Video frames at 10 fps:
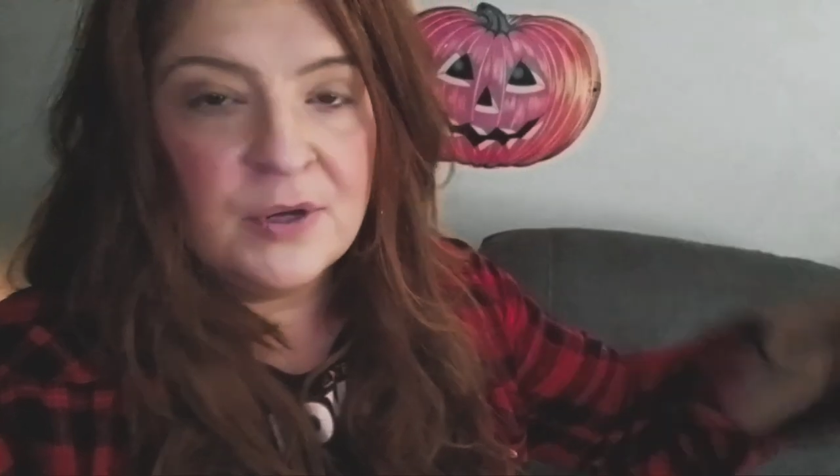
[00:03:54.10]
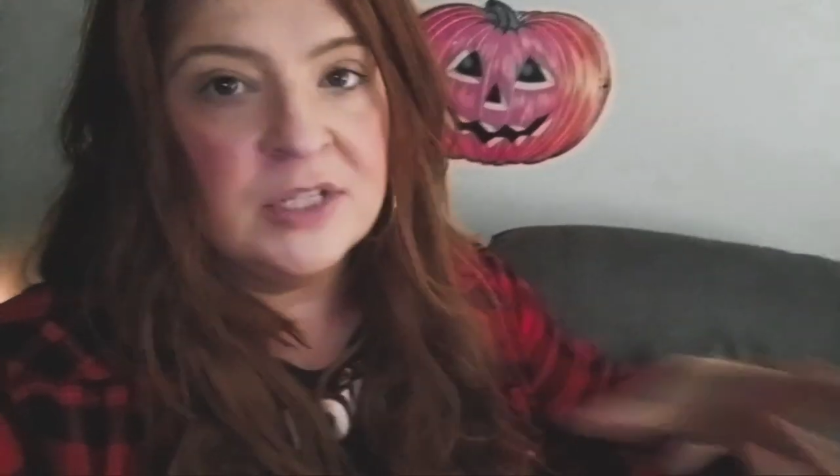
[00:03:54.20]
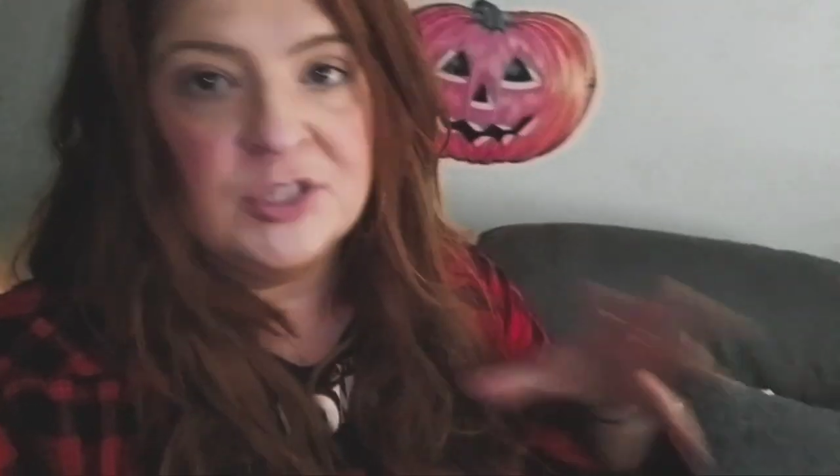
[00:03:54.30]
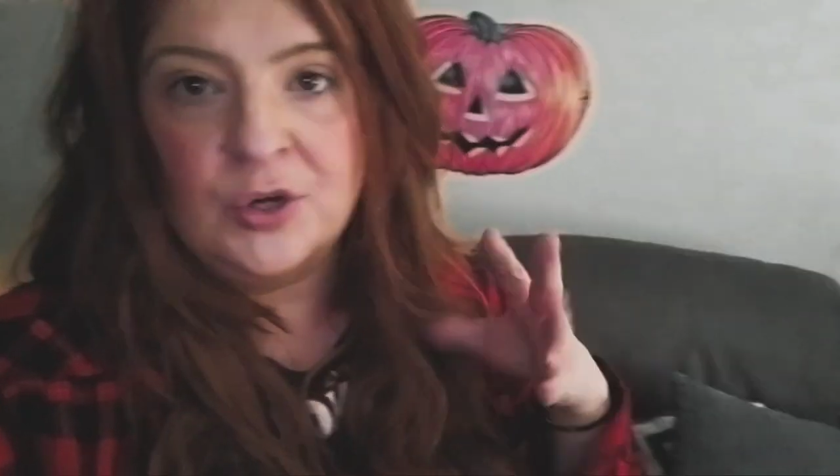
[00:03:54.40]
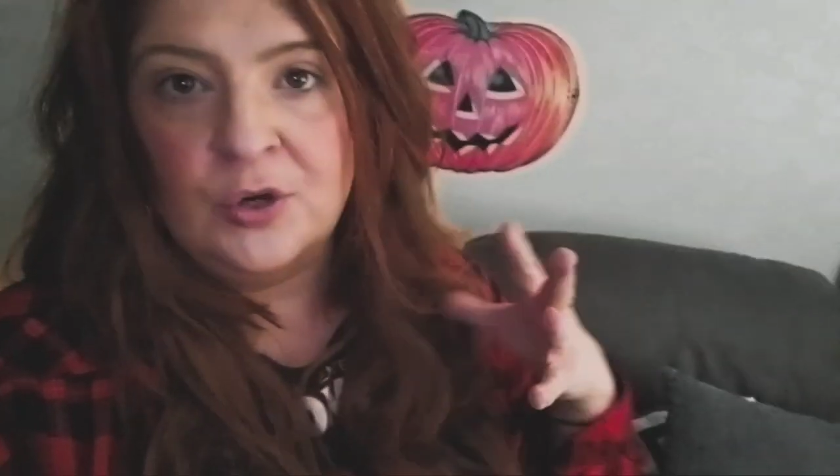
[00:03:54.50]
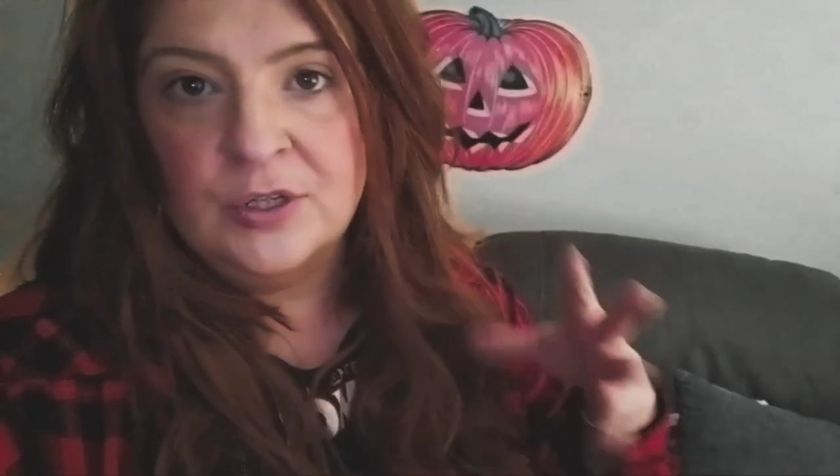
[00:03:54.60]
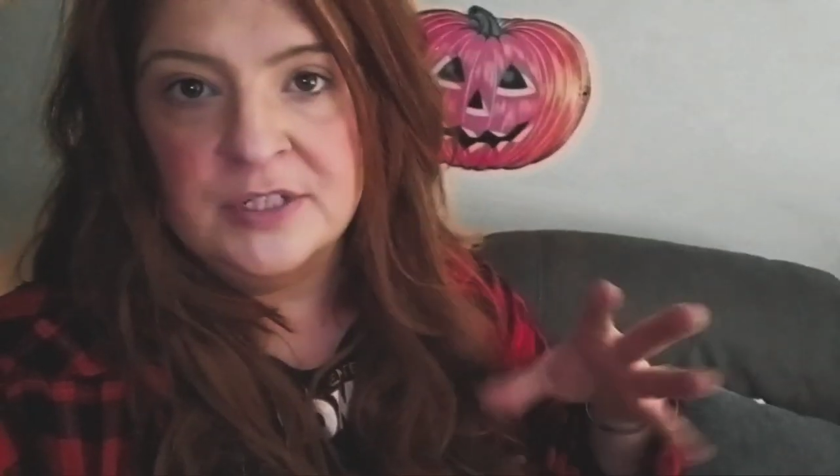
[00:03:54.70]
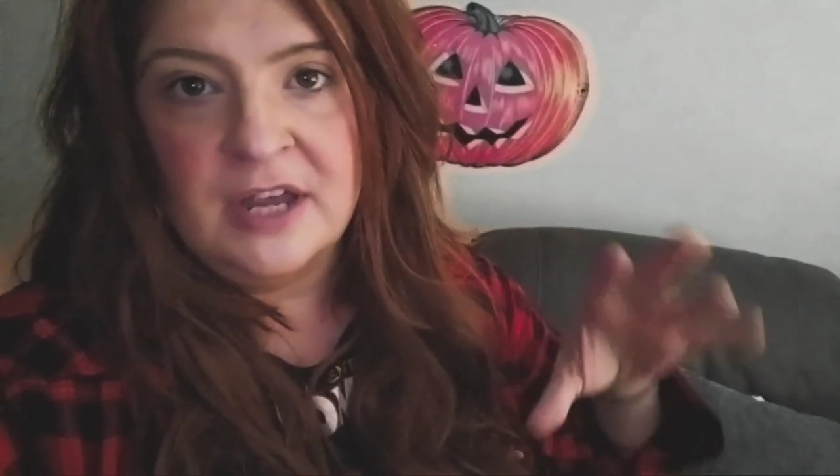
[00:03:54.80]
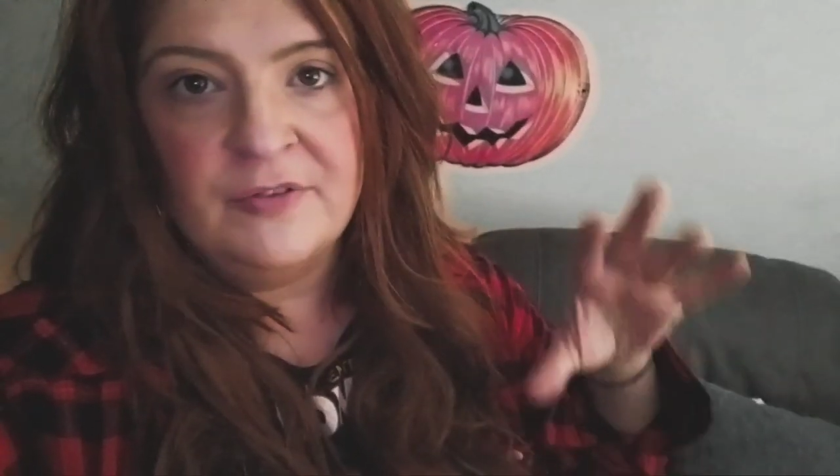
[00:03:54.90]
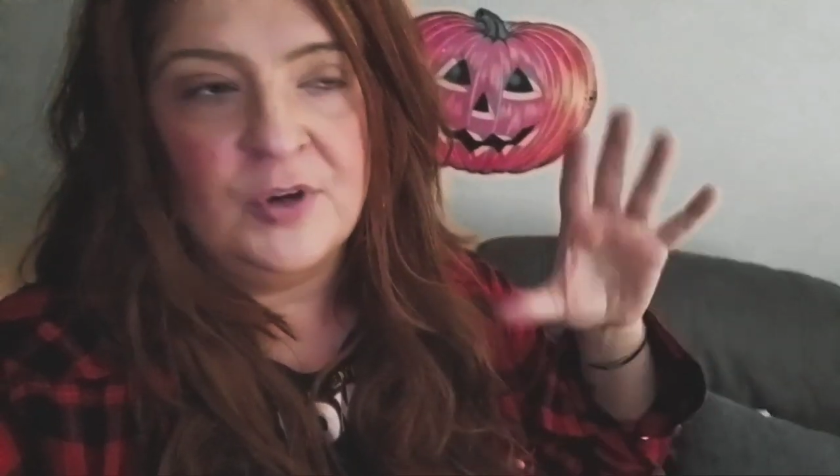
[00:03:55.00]
in
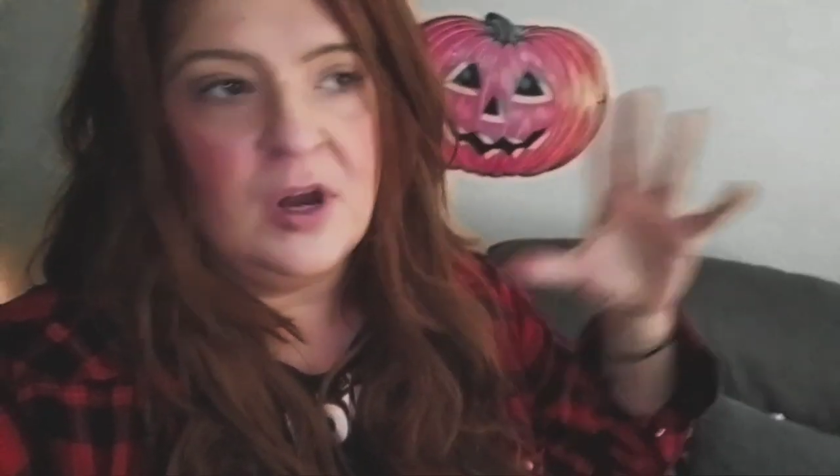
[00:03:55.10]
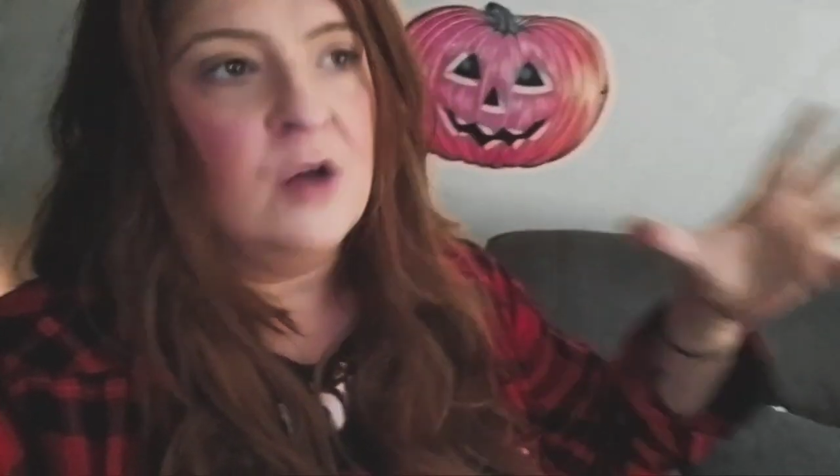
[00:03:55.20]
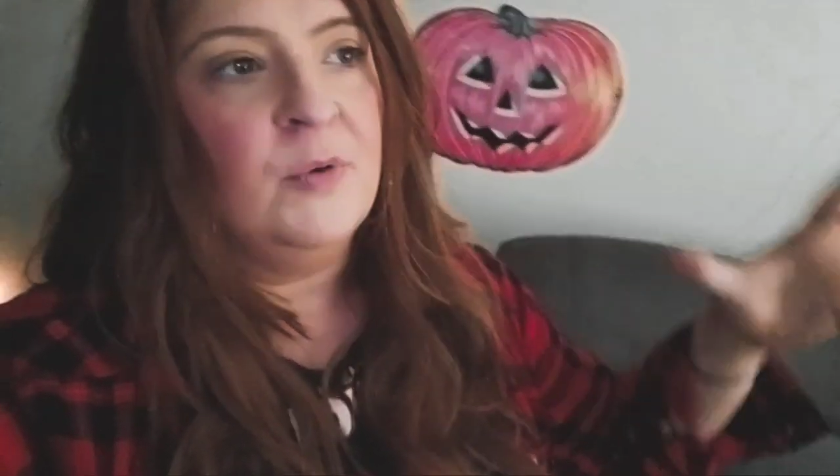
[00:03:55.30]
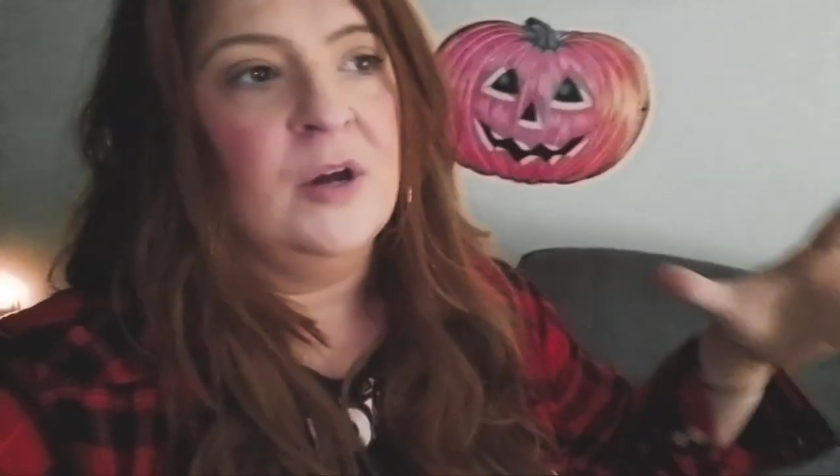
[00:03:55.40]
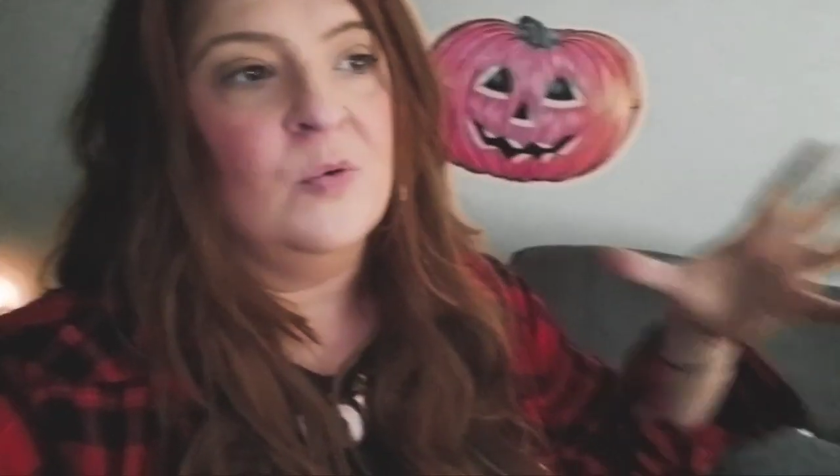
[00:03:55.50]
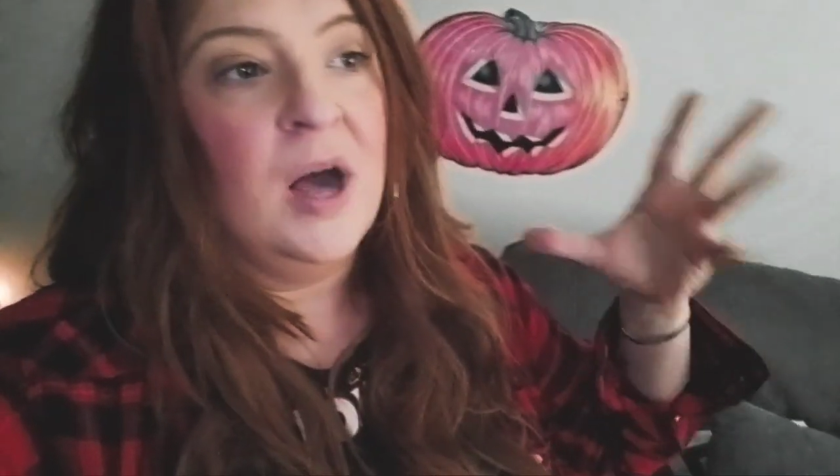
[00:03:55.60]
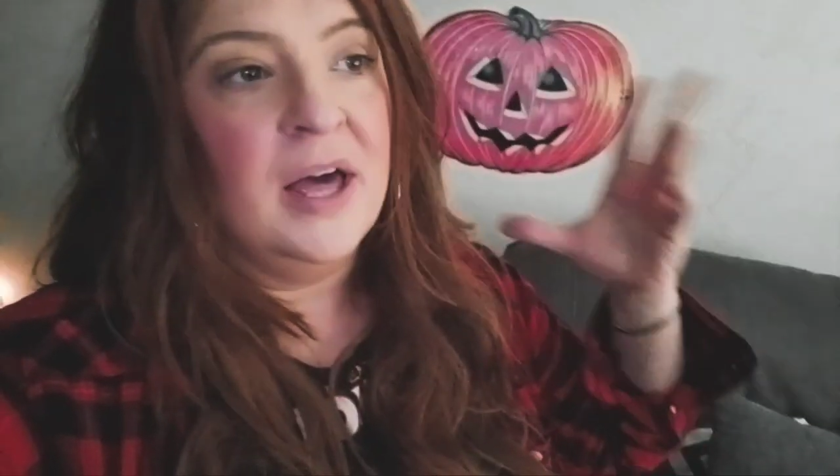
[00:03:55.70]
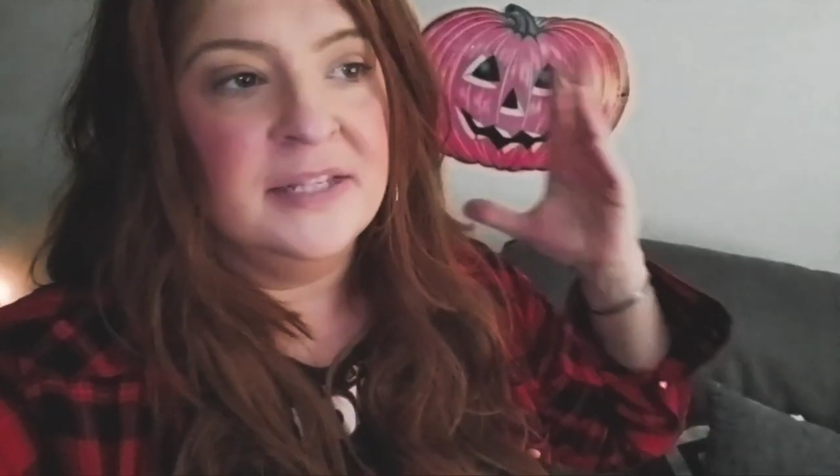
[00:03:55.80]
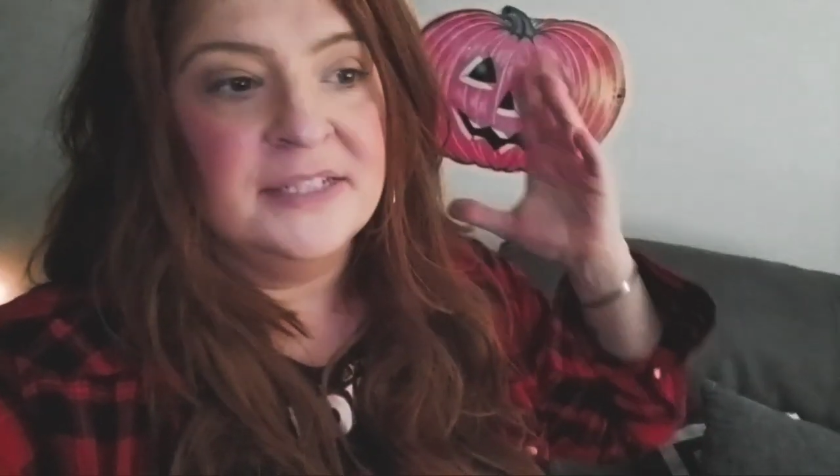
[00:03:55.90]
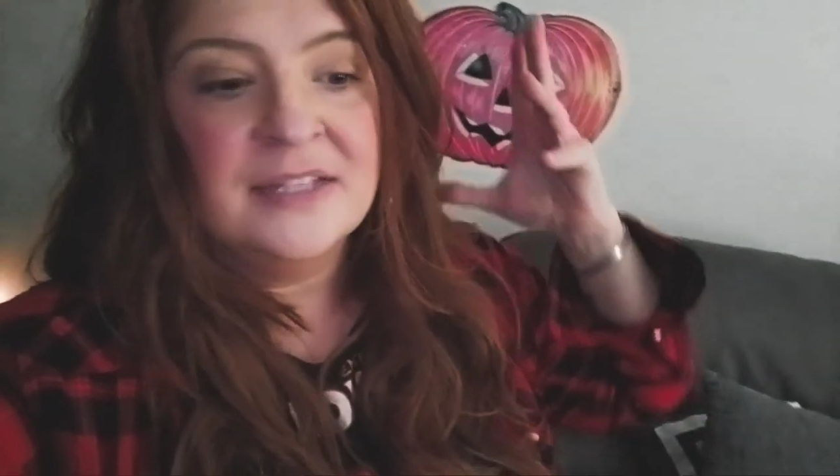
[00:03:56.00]
circles. I forgot where it
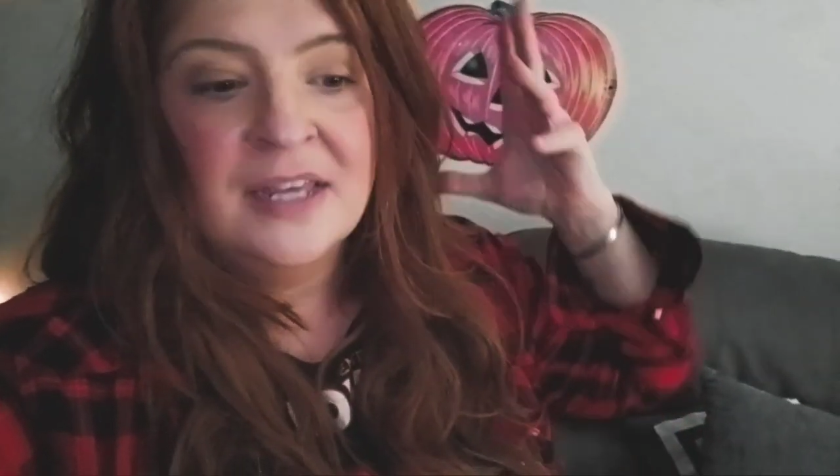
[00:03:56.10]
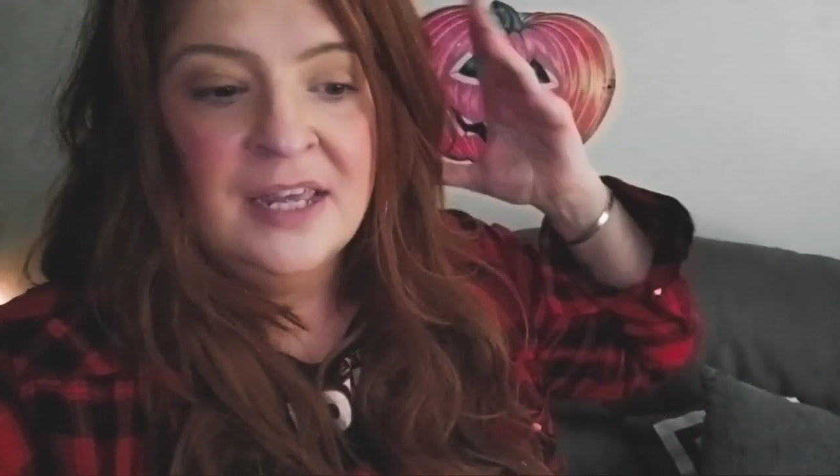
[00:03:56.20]
was.